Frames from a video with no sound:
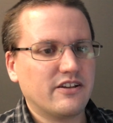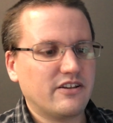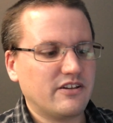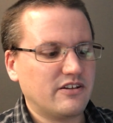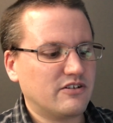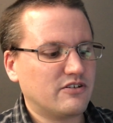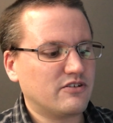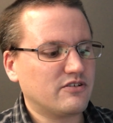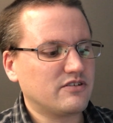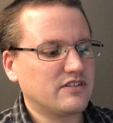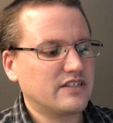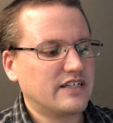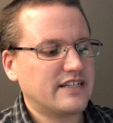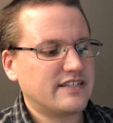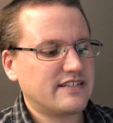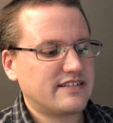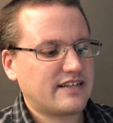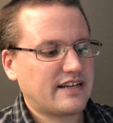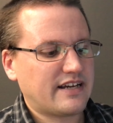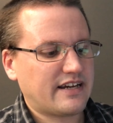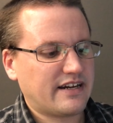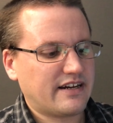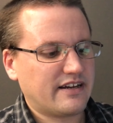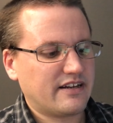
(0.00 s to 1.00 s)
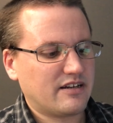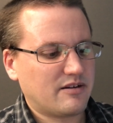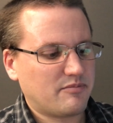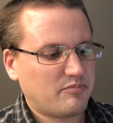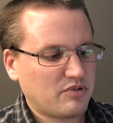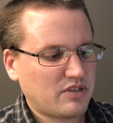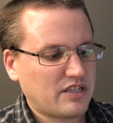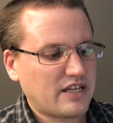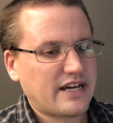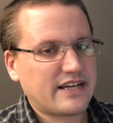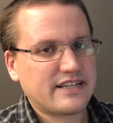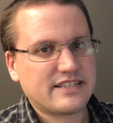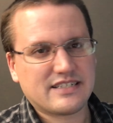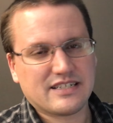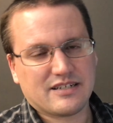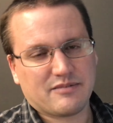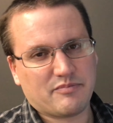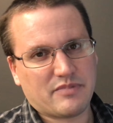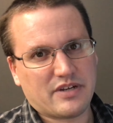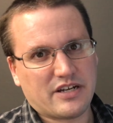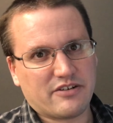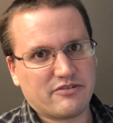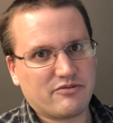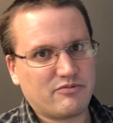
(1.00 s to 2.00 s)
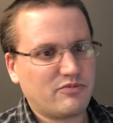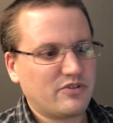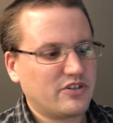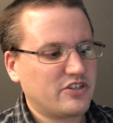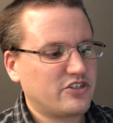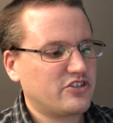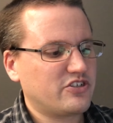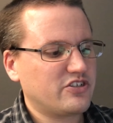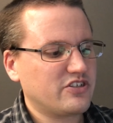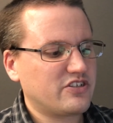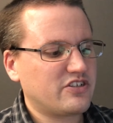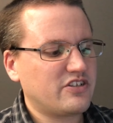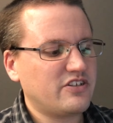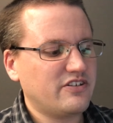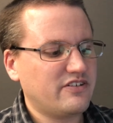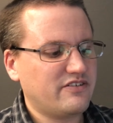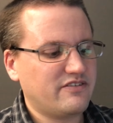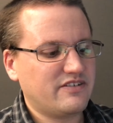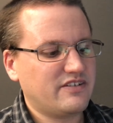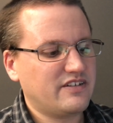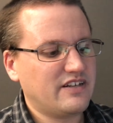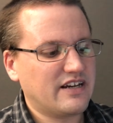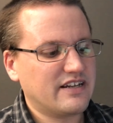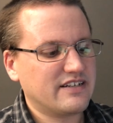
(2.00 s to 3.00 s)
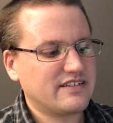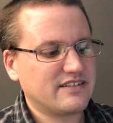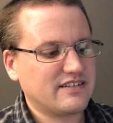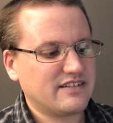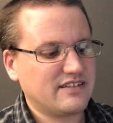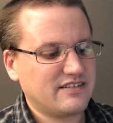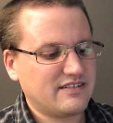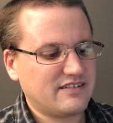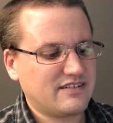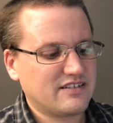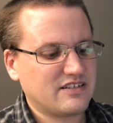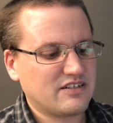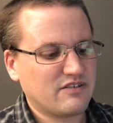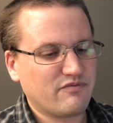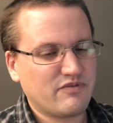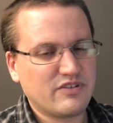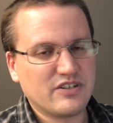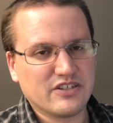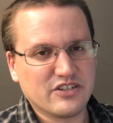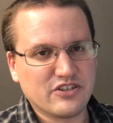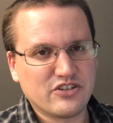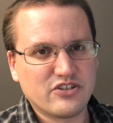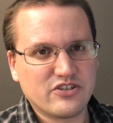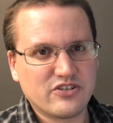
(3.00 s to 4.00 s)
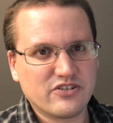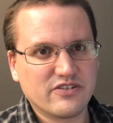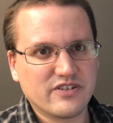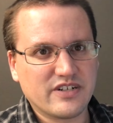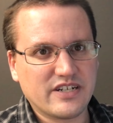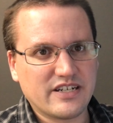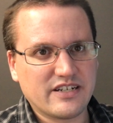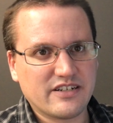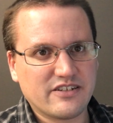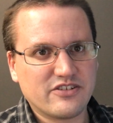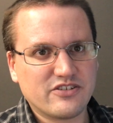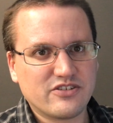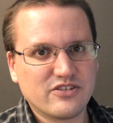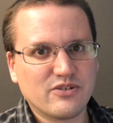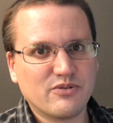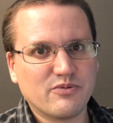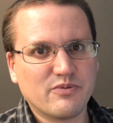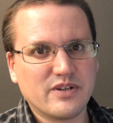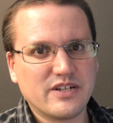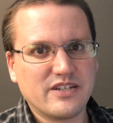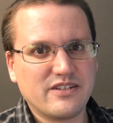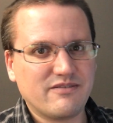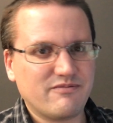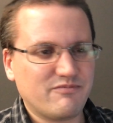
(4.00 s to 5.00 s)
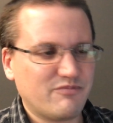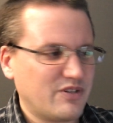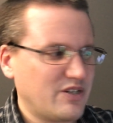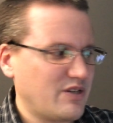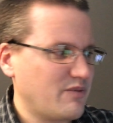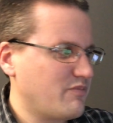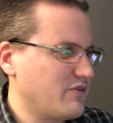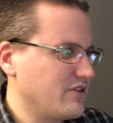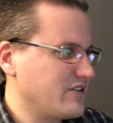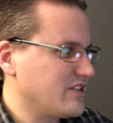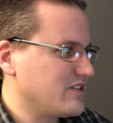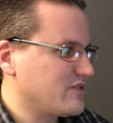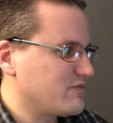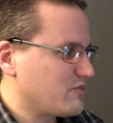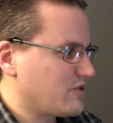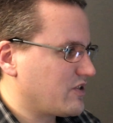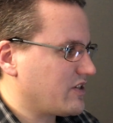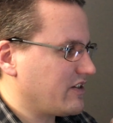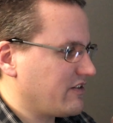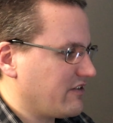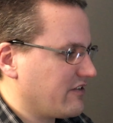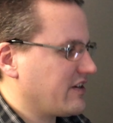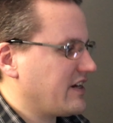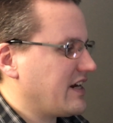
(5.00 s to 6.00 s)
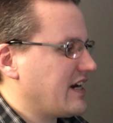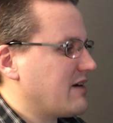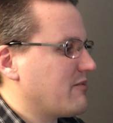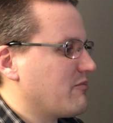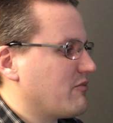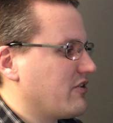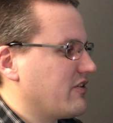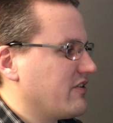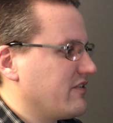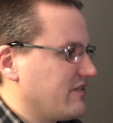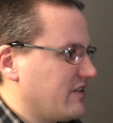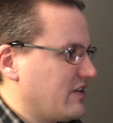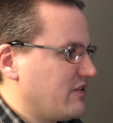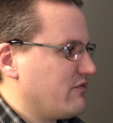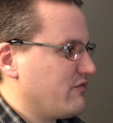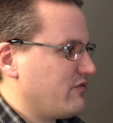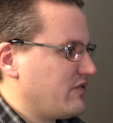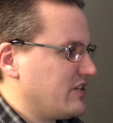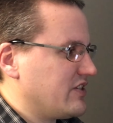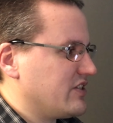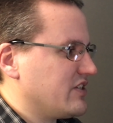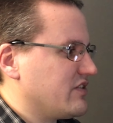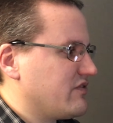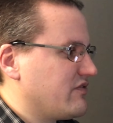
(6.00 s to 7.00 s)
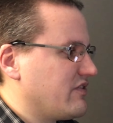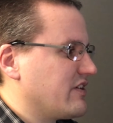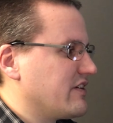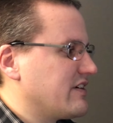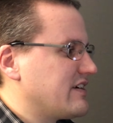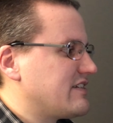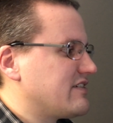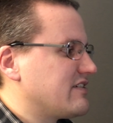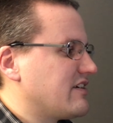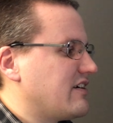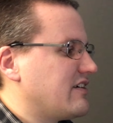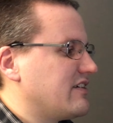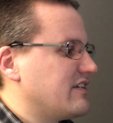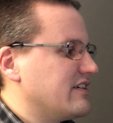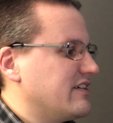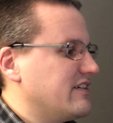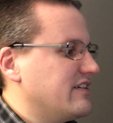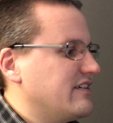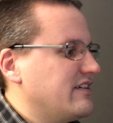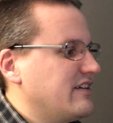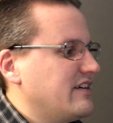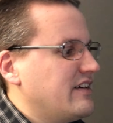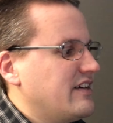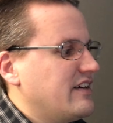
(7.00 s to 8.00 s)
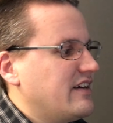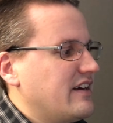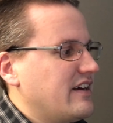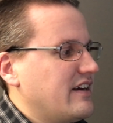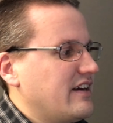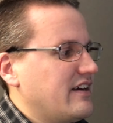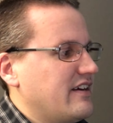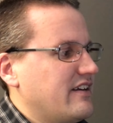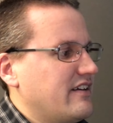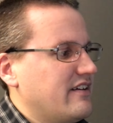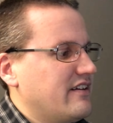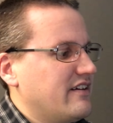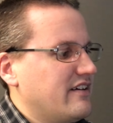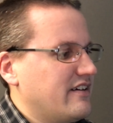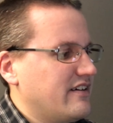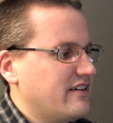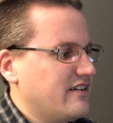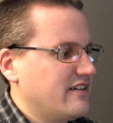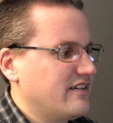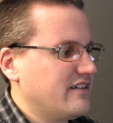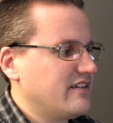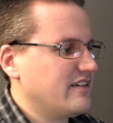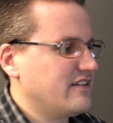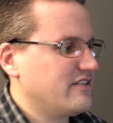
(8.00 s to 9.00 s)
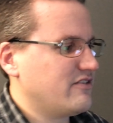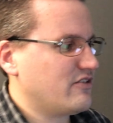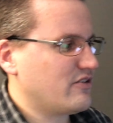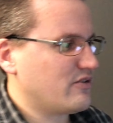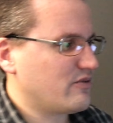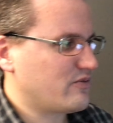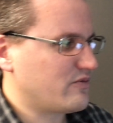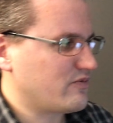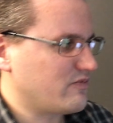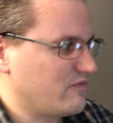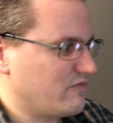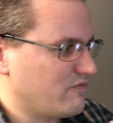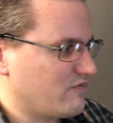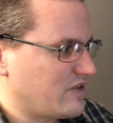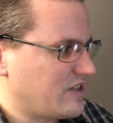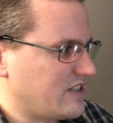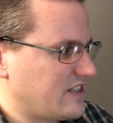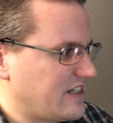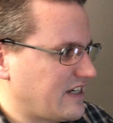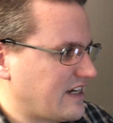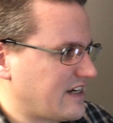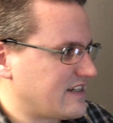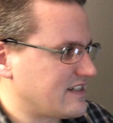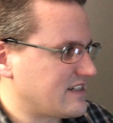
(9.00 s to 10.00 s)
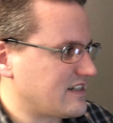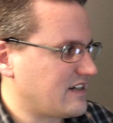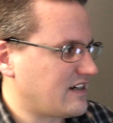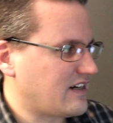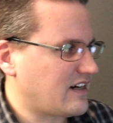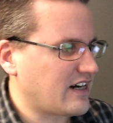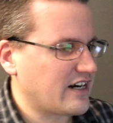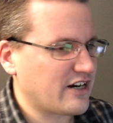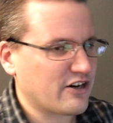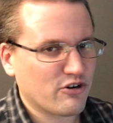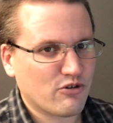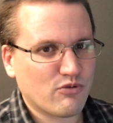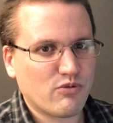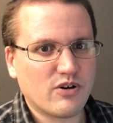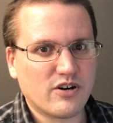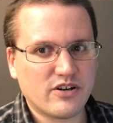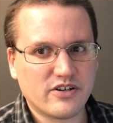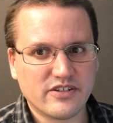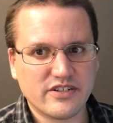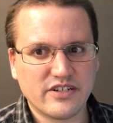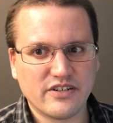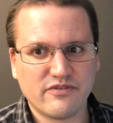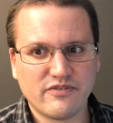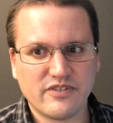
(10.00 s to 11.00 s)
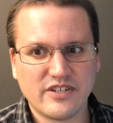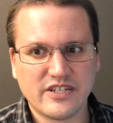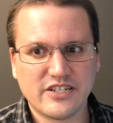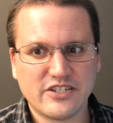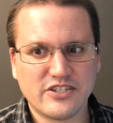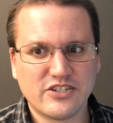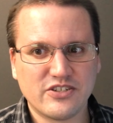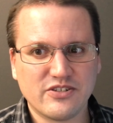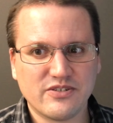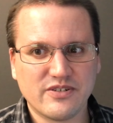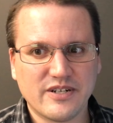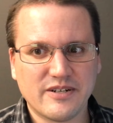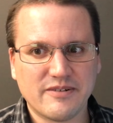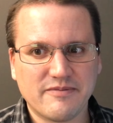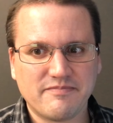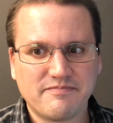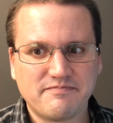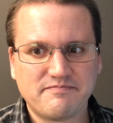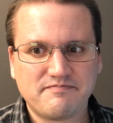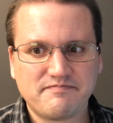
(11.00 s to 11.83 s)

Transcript: The old lens had a plastic mount, which just doesn't feel as sturdy, and so when you put this one on your camera, it feels very solid, and there really has a higher quality feel to it.